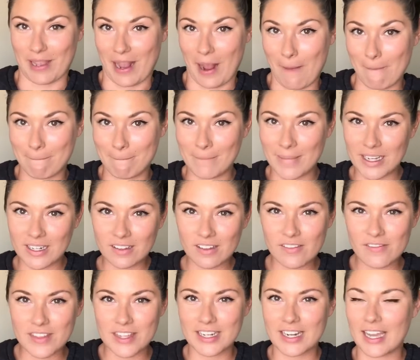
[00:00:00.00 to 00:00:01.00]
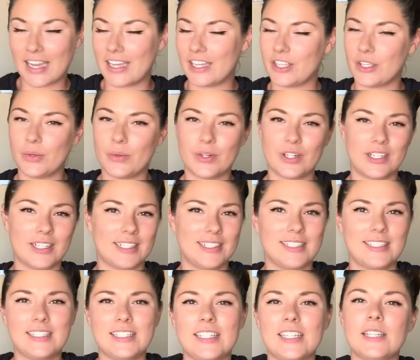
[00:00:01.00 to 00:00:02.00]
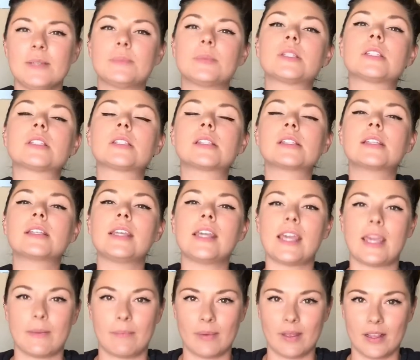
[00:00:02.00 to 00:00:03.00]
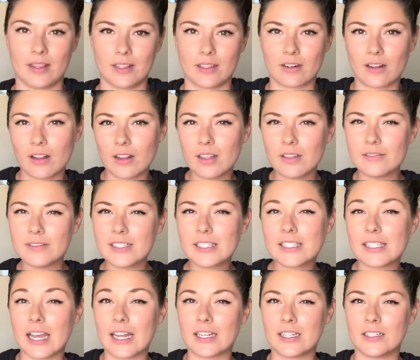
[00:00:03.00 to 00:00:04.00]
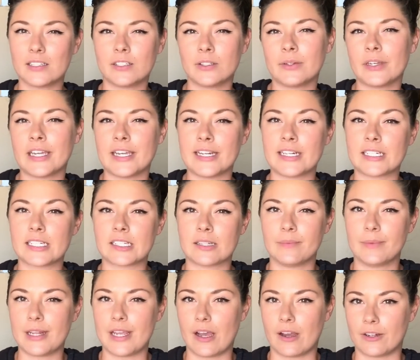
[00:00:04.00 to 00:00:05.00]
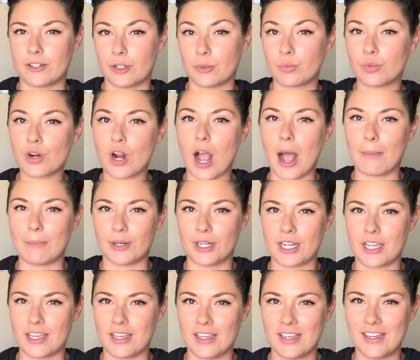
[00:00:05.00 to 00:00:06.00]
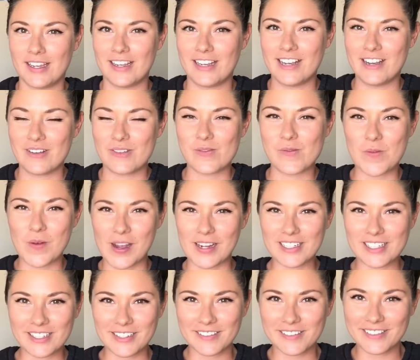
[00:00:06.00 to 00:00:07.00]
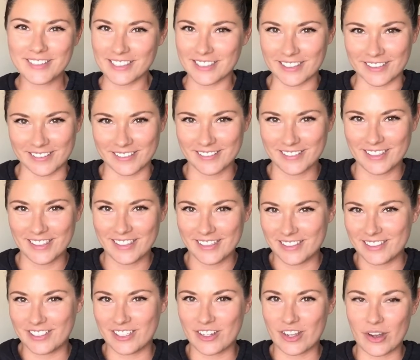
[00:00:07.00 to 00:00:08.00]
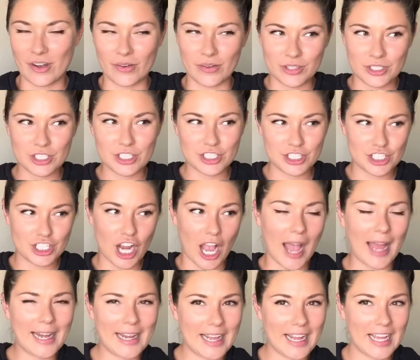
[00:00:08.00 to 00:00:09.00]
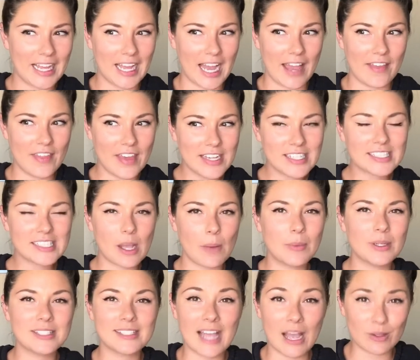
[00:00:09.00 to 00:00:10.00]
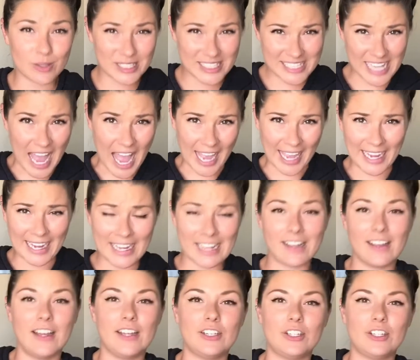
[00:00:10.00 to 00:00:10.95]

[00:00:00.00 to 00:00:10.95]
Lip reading: middle of the night, you are in a deep sleep, and then all of a sudden you hear somebody on your property. What do? Do you go, shh, honey, I think someone's outside, and you